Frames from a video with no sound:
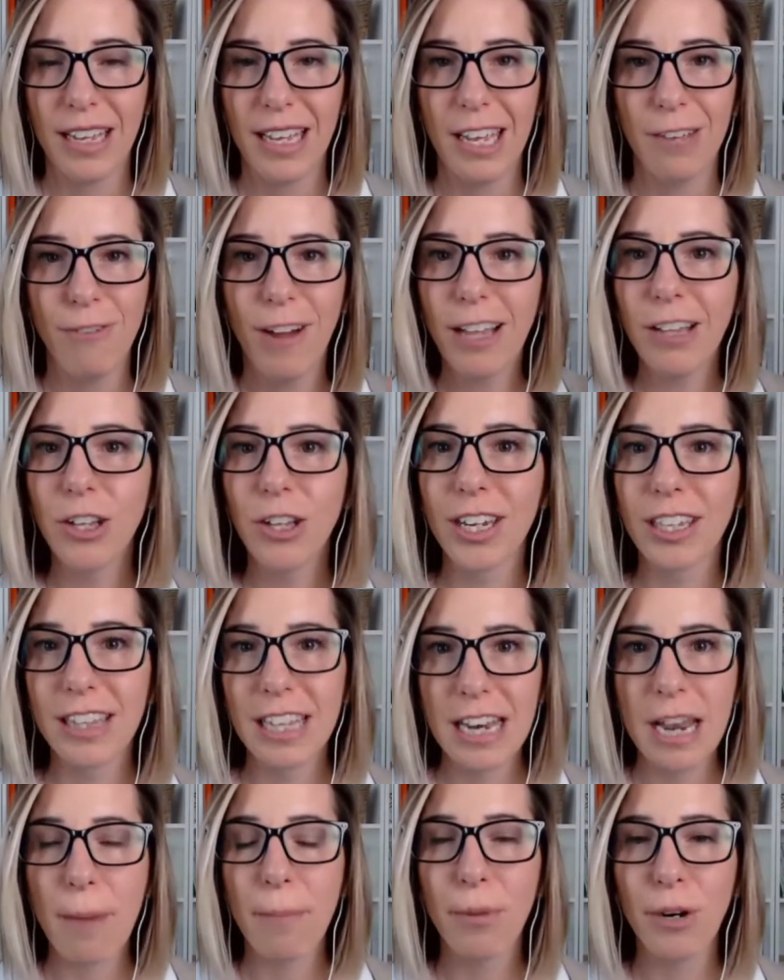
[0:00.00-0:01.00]
If I look at the
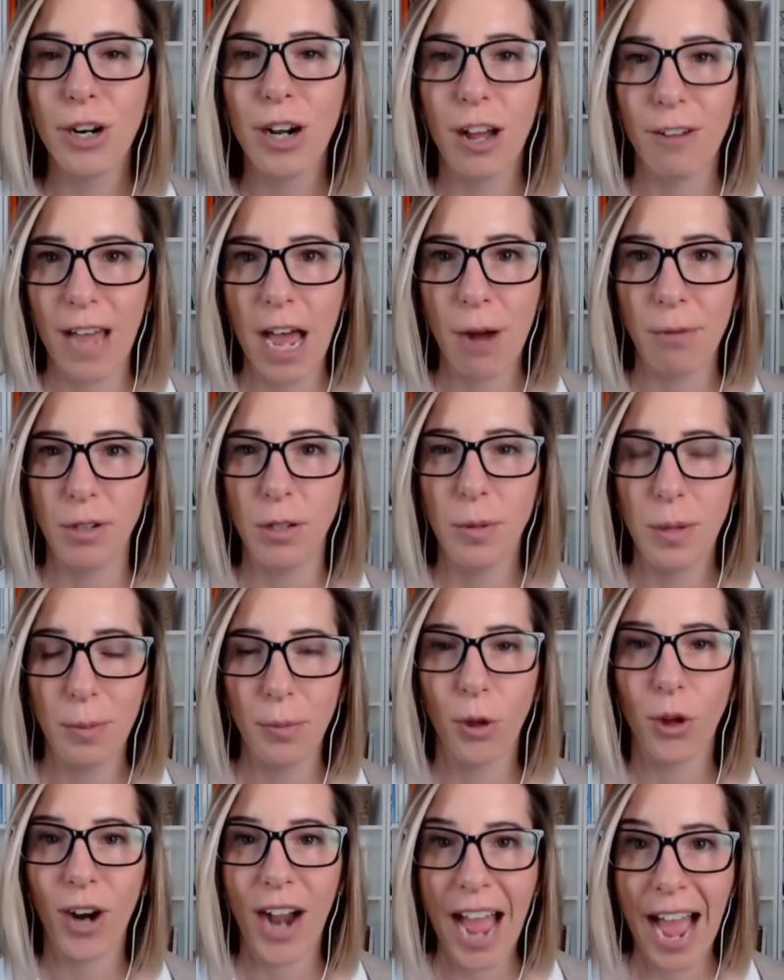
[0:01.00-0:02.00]
number of how many
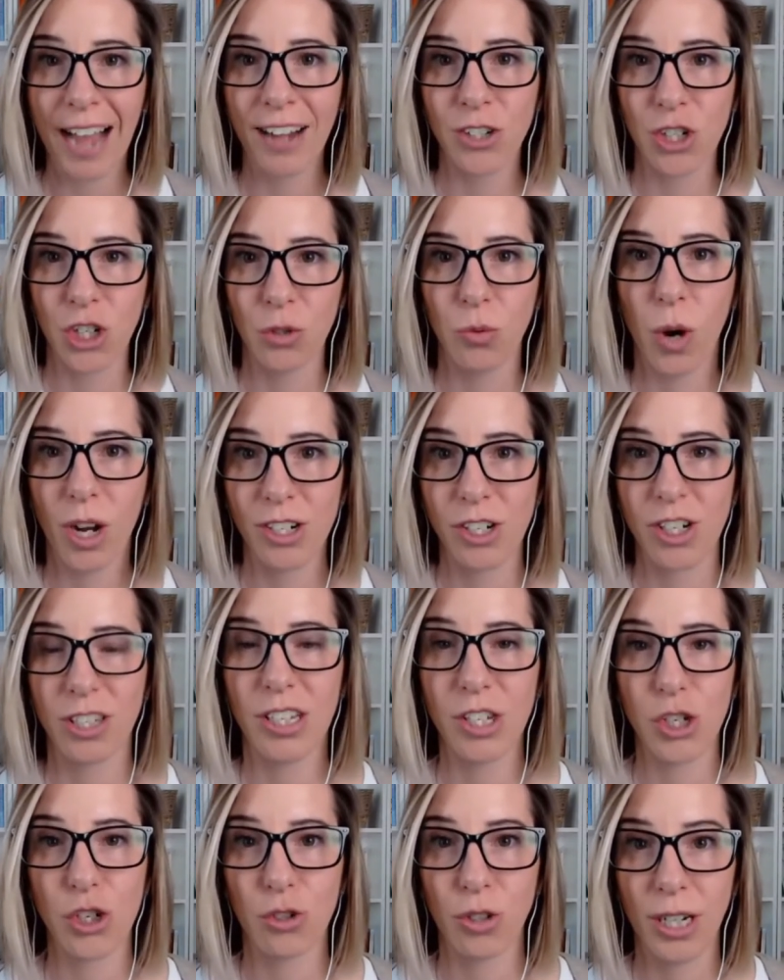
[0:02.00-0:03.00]
people are actually watching
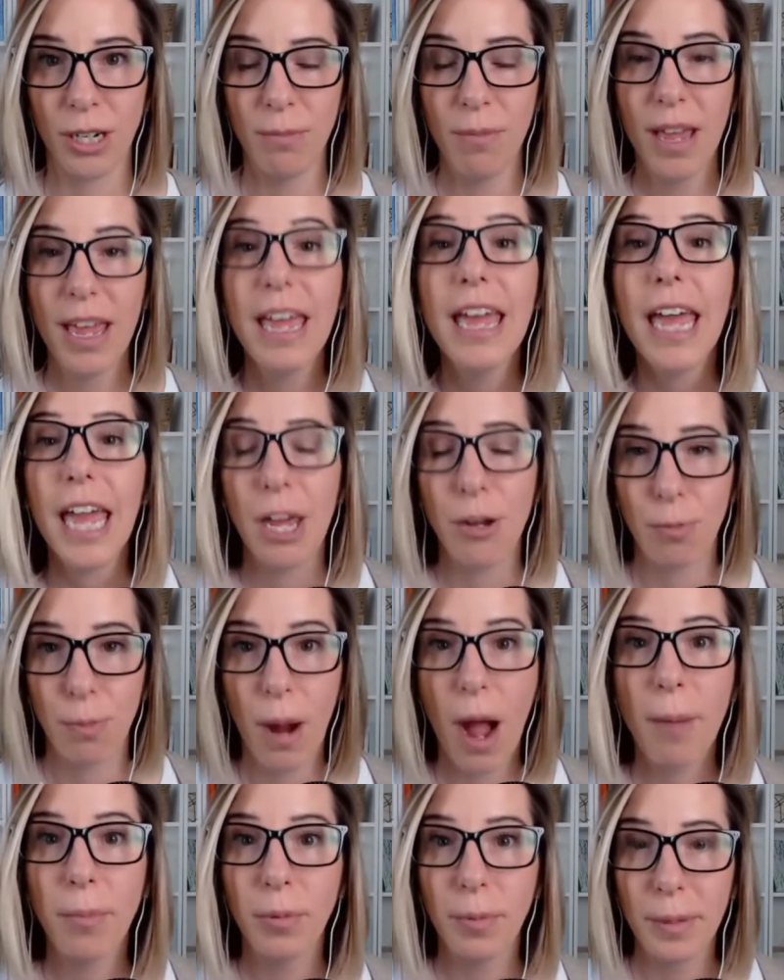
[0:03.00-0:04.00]
this stream, it'd
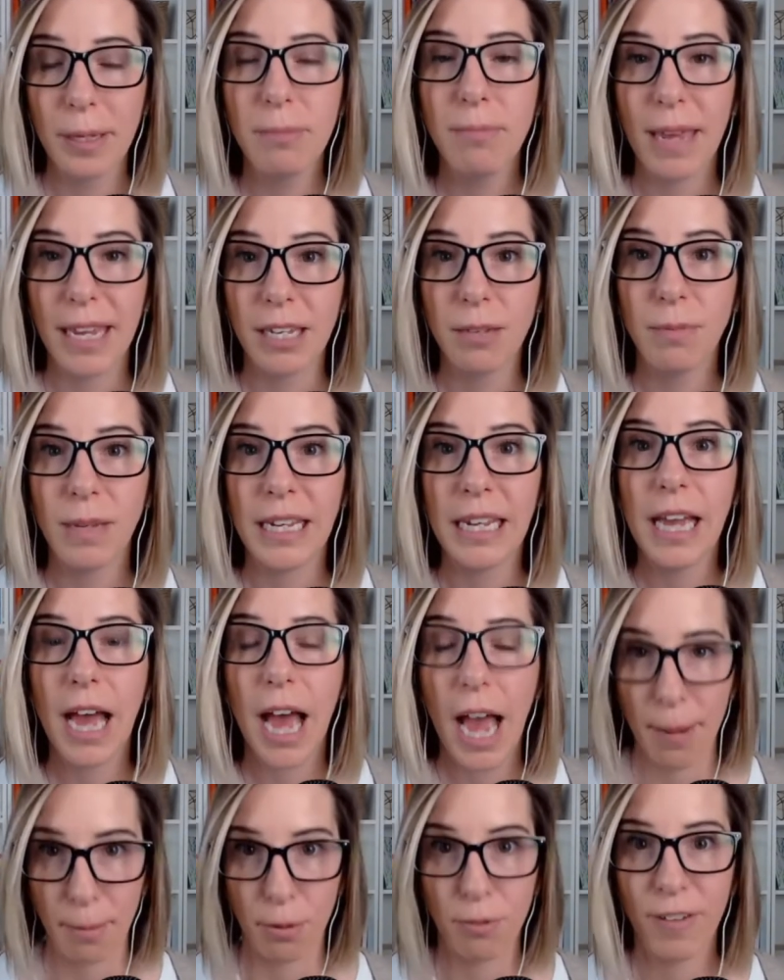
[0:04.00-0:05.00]
probably make me
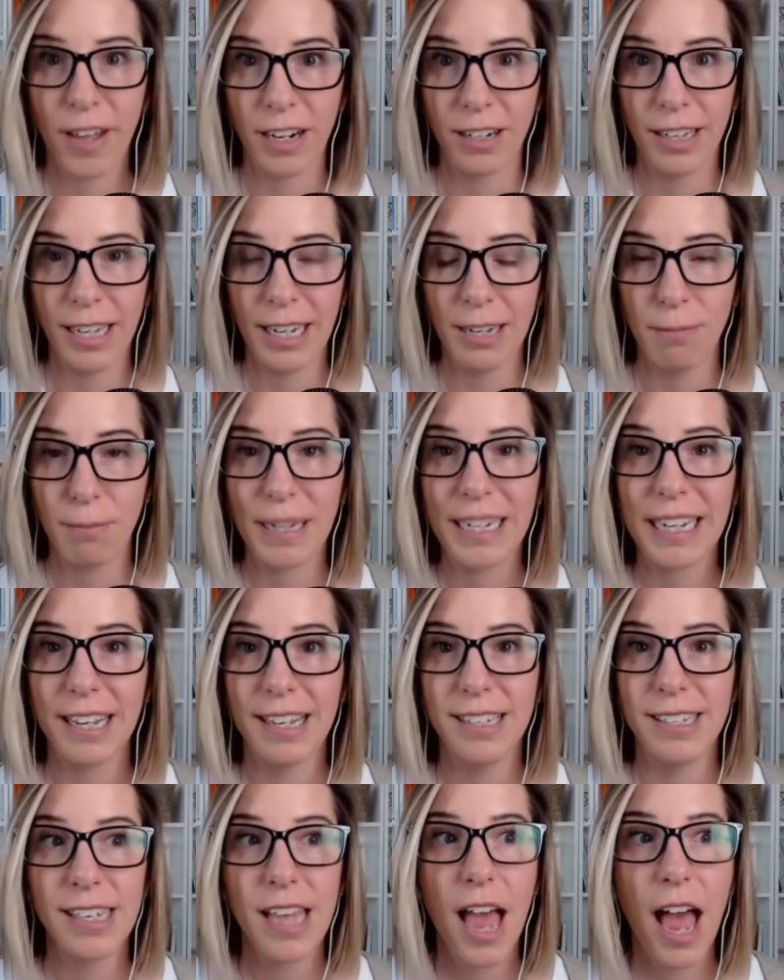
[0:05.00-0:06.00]
hyperventilate,
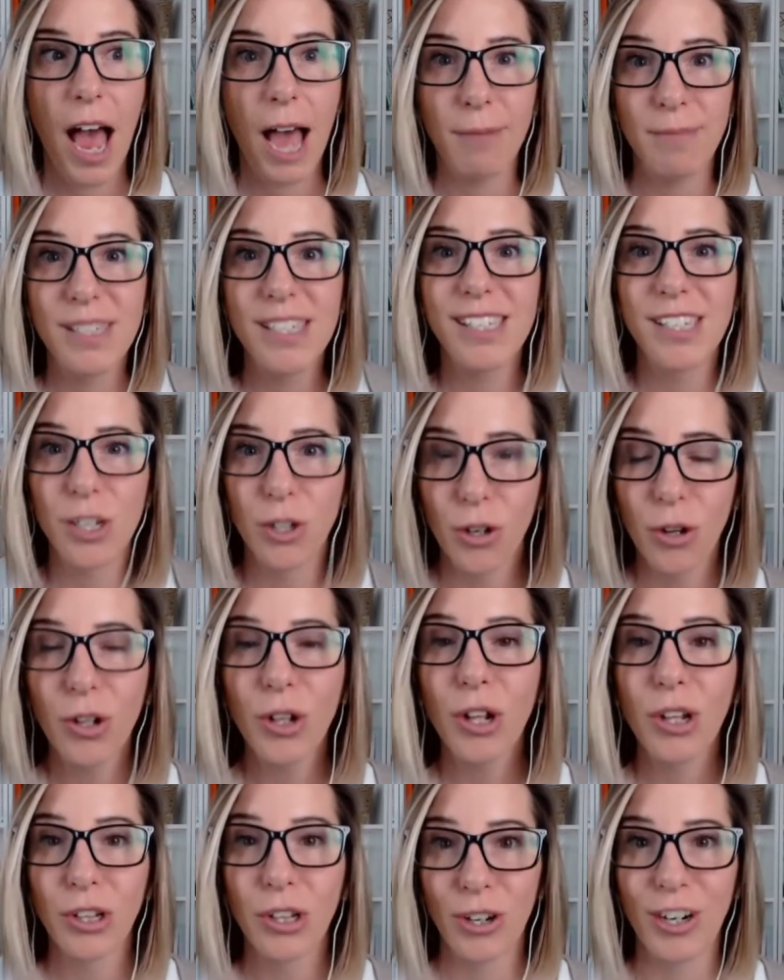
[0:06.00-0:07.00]
because I'm still
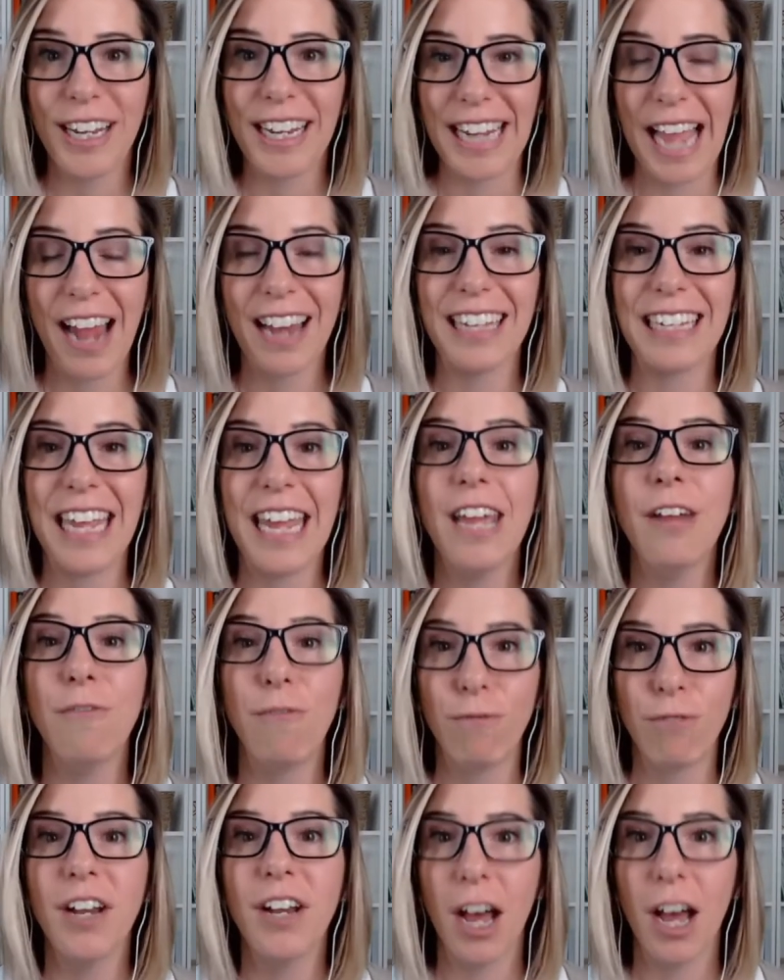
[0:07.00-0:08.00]
learning how to get in
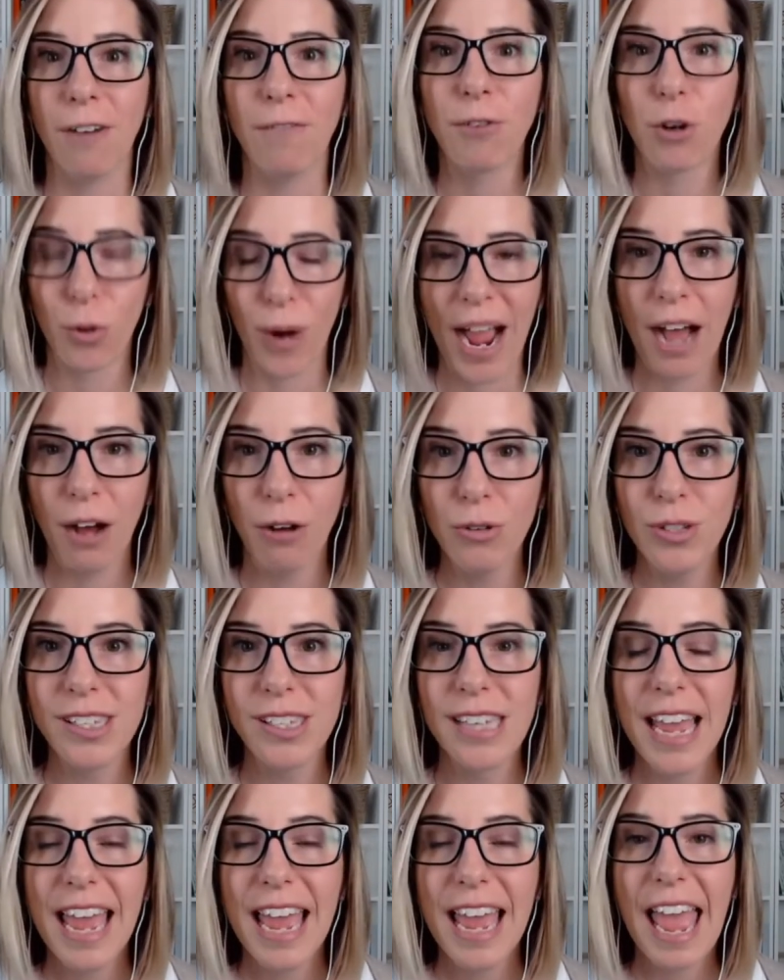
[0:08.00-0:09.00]
front of crowds
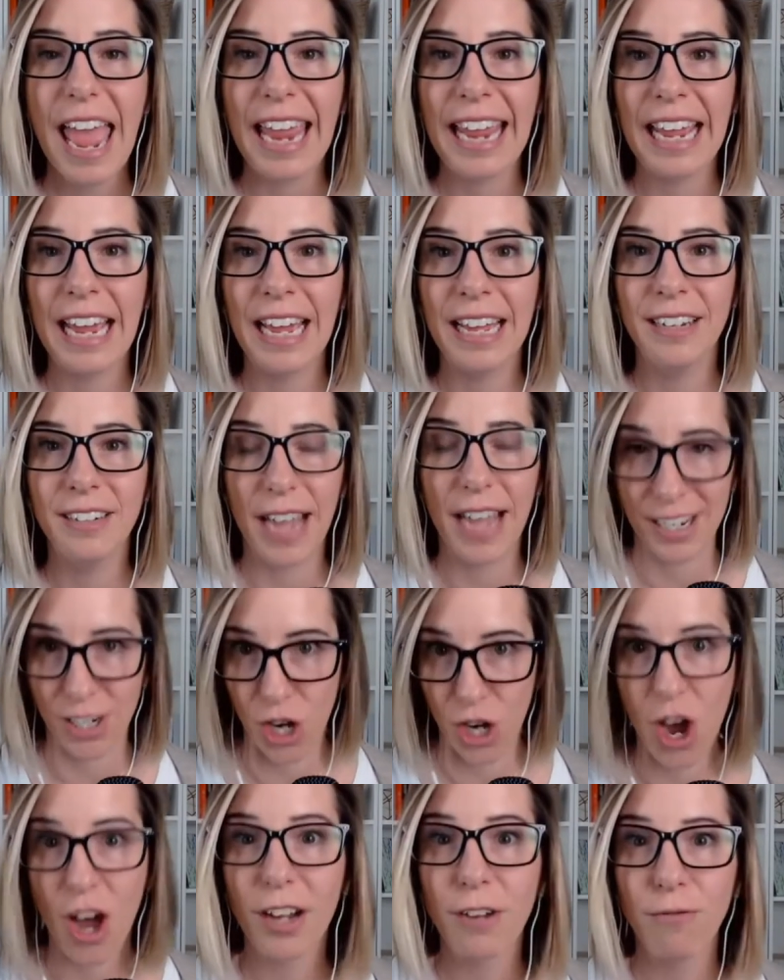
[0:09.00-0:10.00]
and
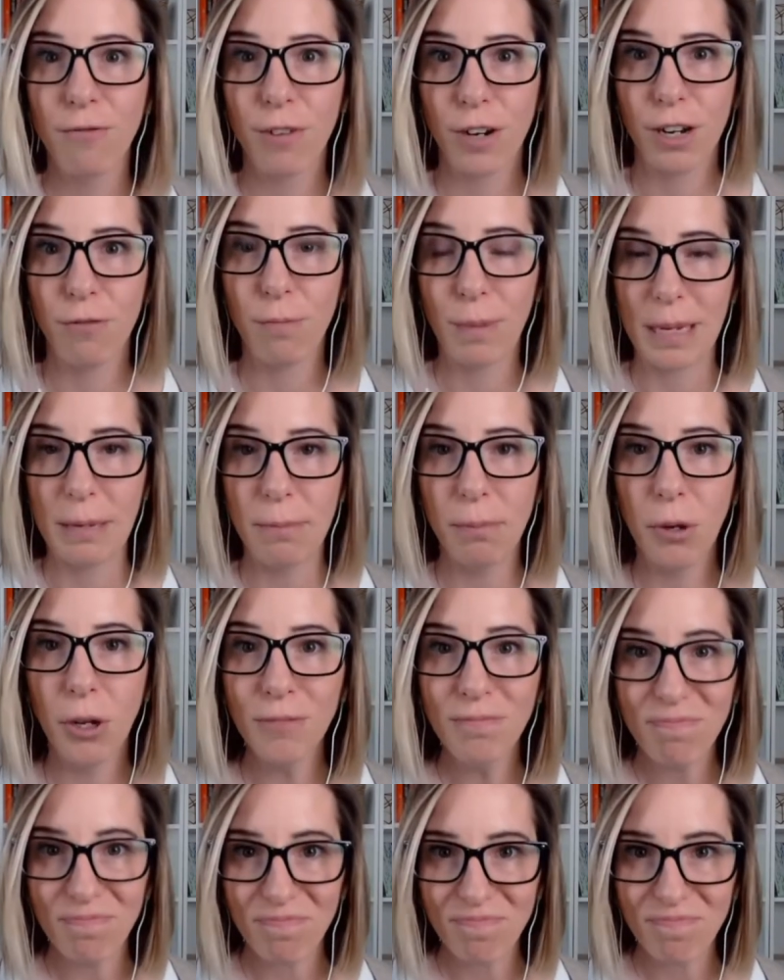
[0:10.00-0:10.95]
talk in front of people